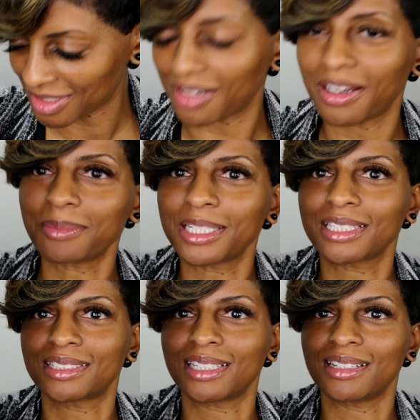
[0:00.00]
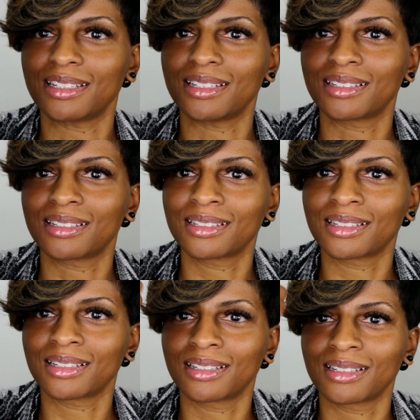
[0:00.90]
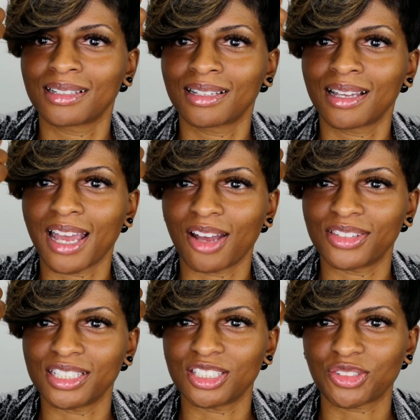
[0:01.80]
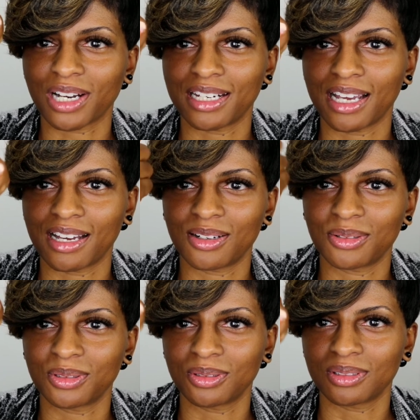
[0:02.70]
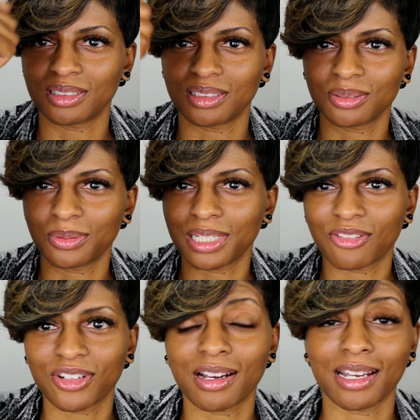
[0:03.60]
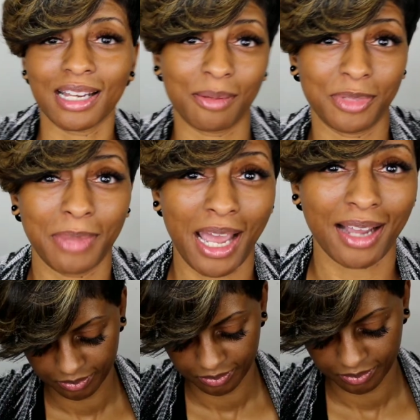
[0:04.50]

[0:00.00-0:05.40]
So I'm gonna see how these dry down or whatever, and I'll be back.